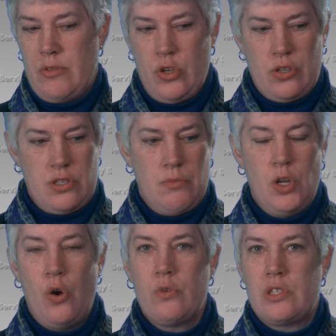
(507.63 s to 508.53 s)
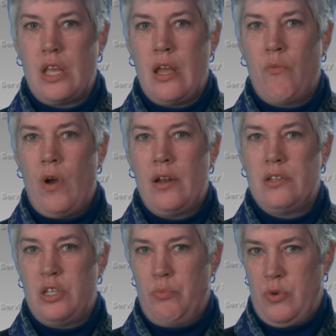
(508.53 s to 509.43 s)
took some notes and
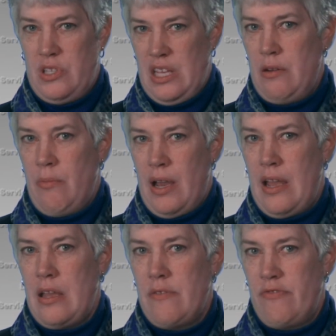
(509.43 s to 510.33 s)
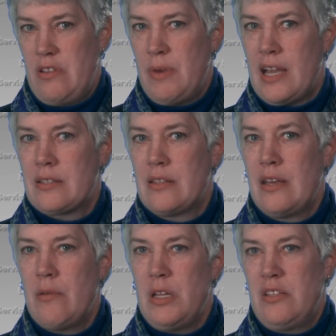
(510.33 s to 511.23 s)
wanted to present my feedback to them,